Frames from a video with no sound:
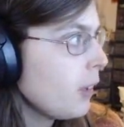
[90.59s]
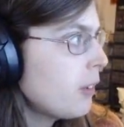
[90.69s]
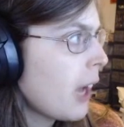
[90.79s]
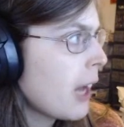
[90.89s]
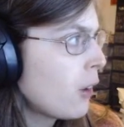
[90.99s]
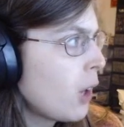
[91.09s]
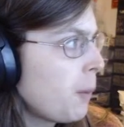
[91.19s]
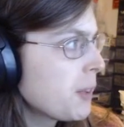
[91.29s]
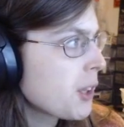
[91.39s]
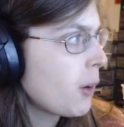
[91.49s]
I don't know
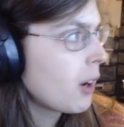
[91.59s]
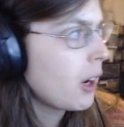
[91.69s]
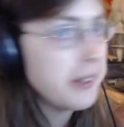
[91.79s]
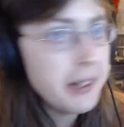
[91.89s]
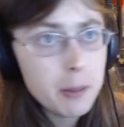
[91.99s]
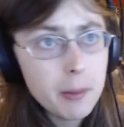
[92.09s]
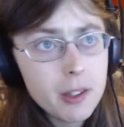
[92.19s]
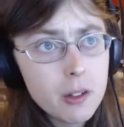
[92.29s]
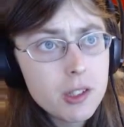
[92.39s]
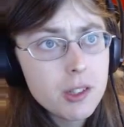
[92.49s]
what's going on here, but
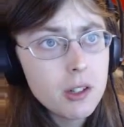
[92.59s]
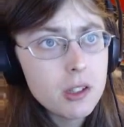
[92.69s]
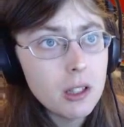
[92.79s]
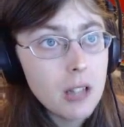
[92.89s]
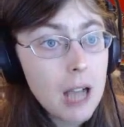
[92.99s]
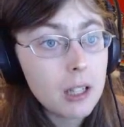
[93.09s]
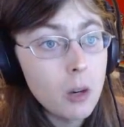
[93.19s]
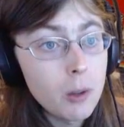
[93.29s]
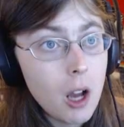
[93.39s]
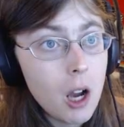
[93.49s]
there was a lot
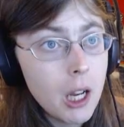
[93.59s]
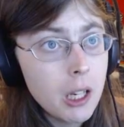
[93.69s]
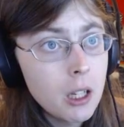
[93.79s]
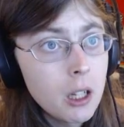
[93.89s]
going on.